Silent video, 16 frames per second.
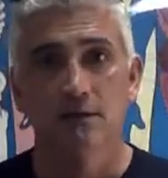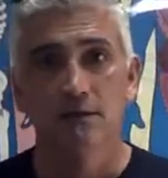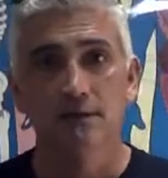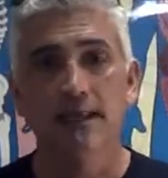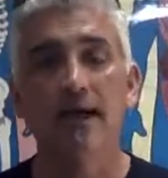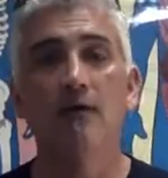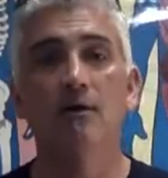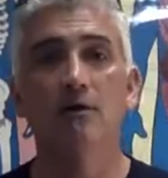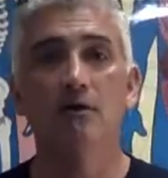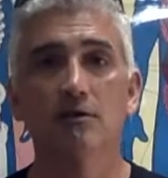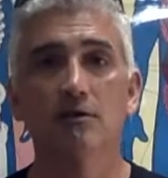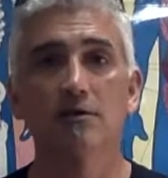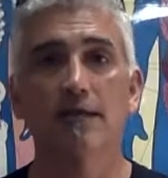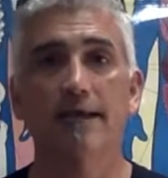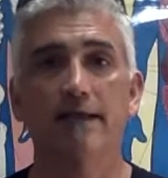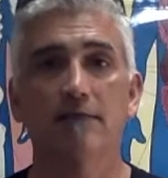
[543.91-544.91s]
Now it
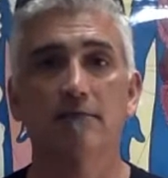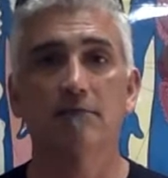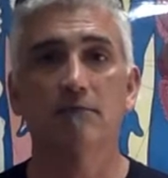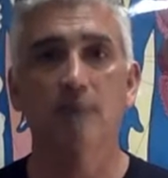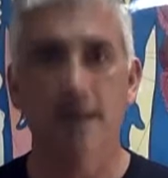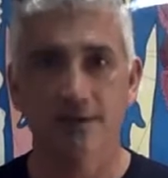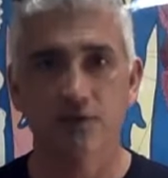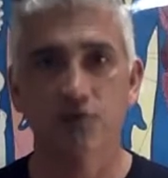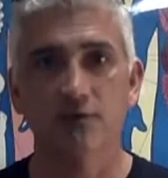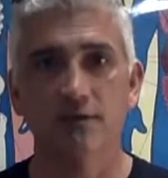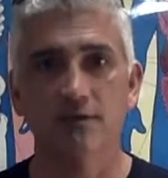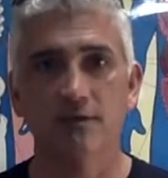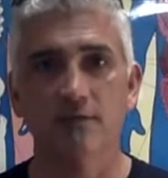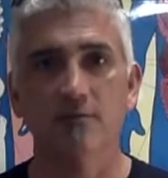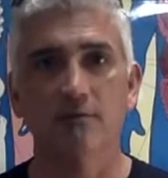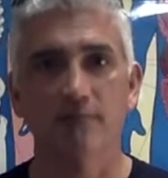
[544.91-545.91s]
like ranch
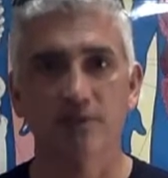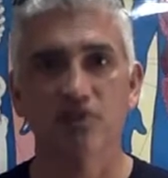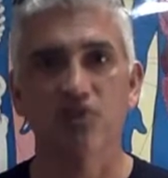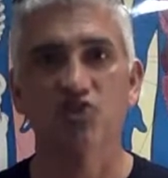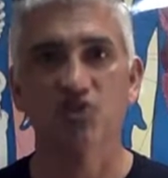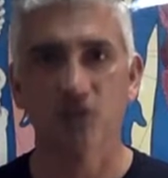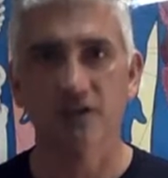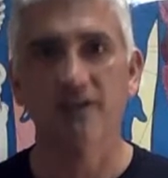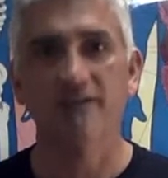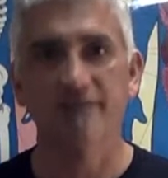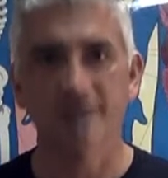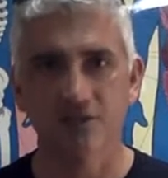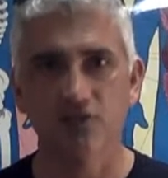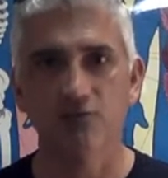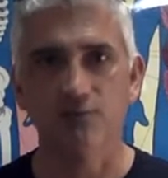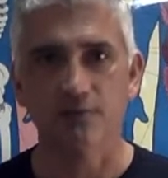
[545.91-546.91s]
dressing with a bunch of chunky
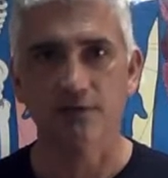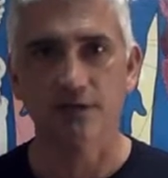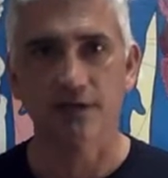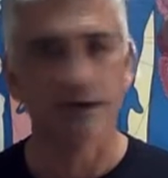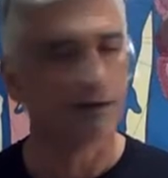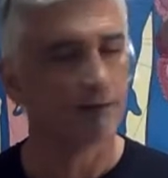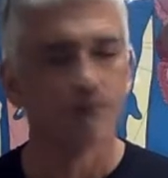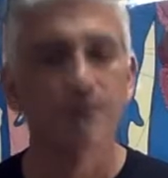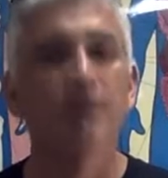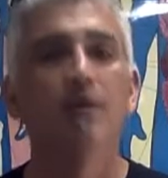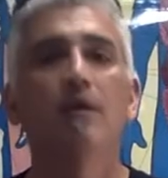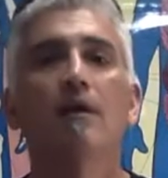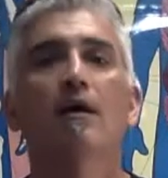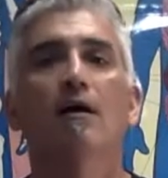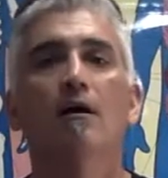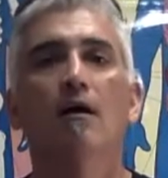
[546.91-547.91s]
vegetables in
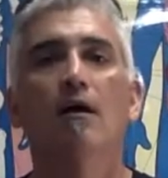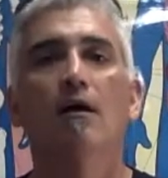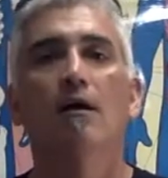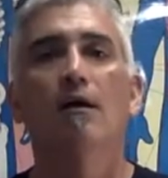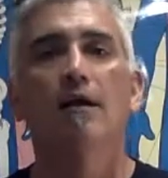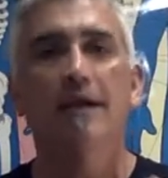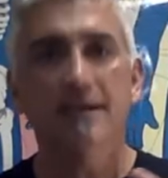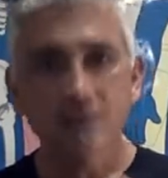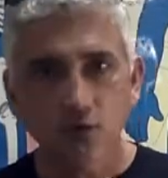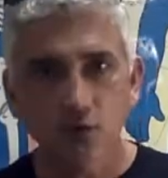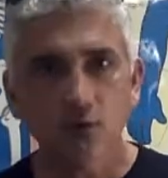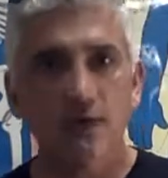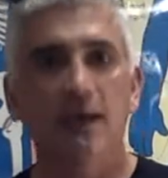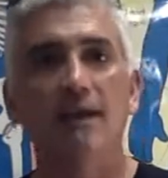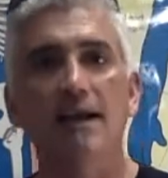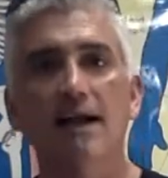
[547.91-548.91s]
it. It's
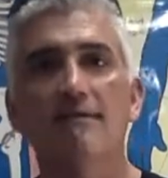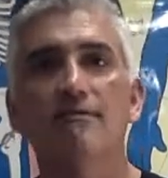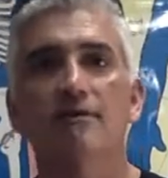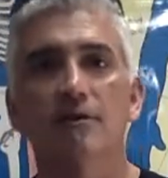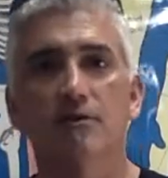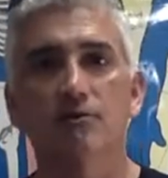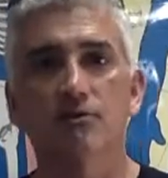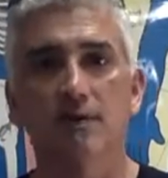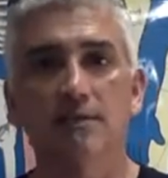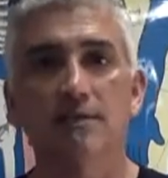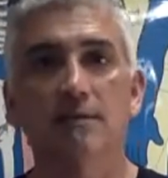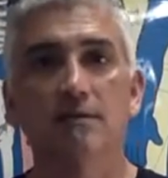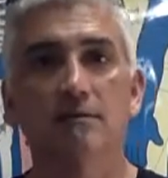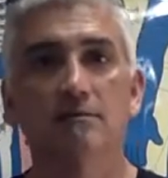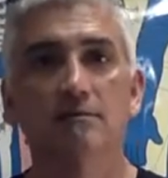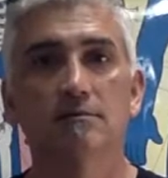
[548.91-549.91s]
okay to have a little dressing.
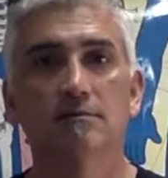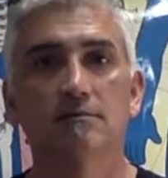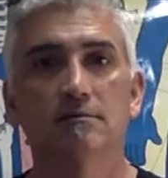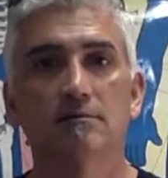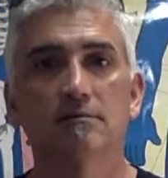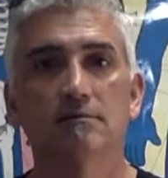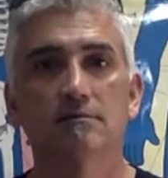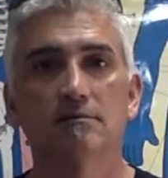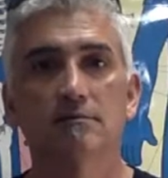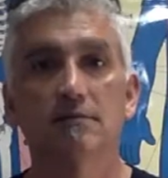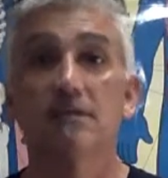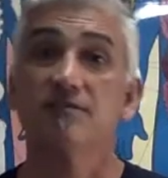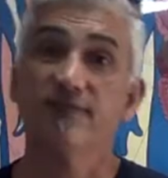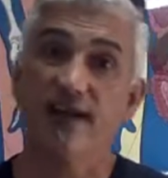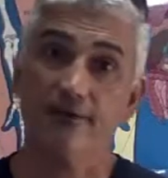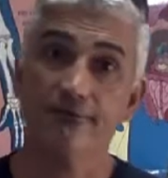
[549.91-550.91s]
Is
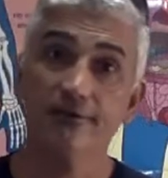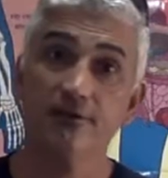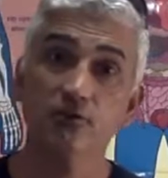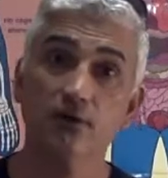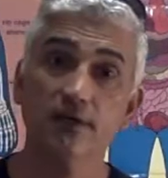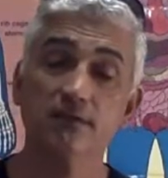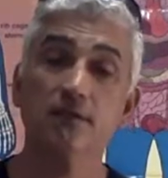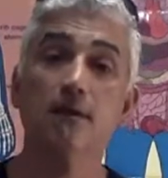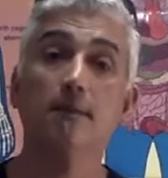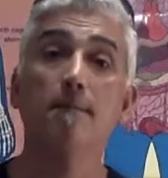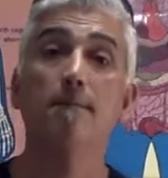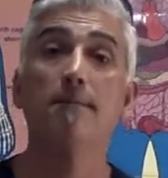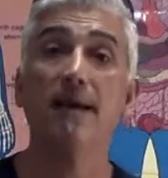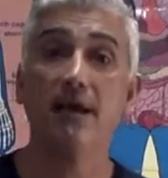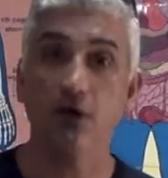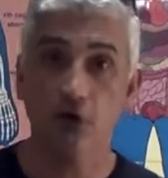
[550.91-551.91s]
fat-free dressing
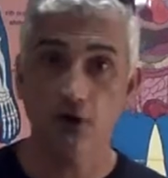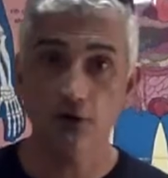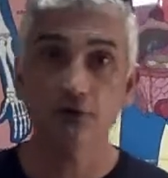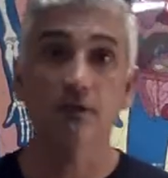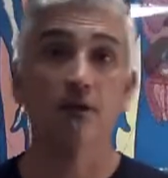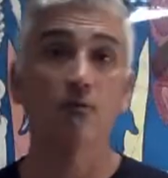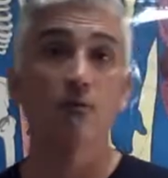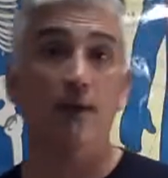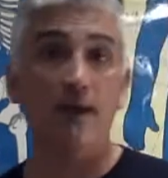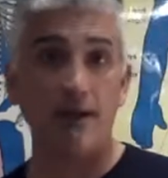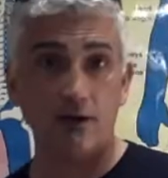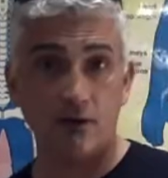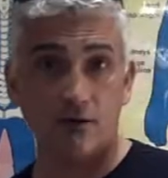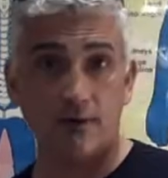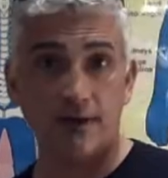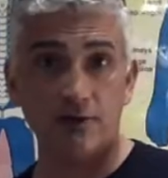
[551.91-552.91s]
better than
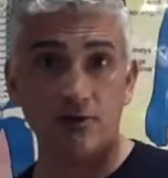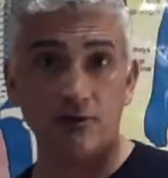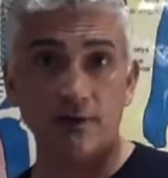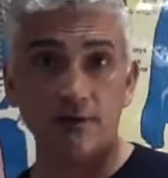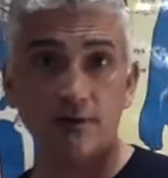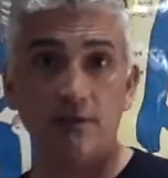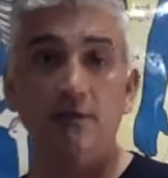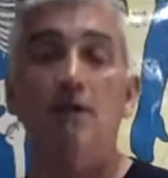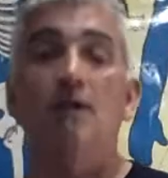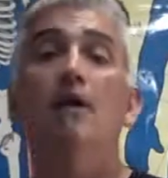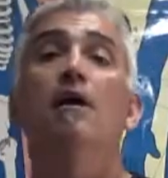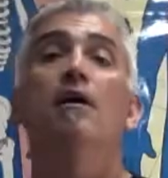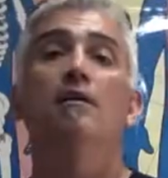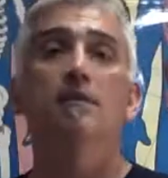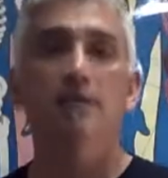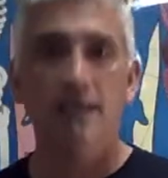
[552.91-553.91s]
regular ranch dressing?
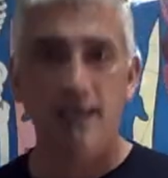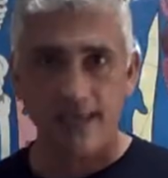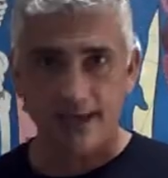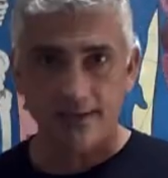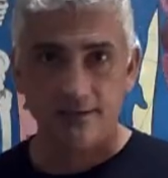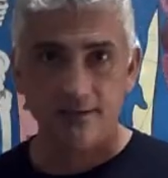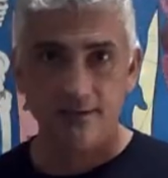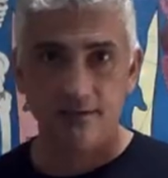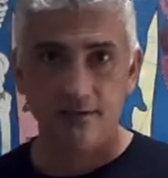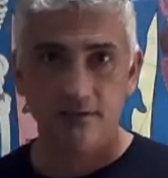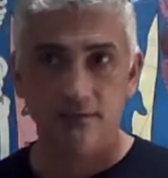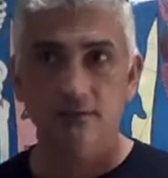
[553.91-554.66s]
Yes.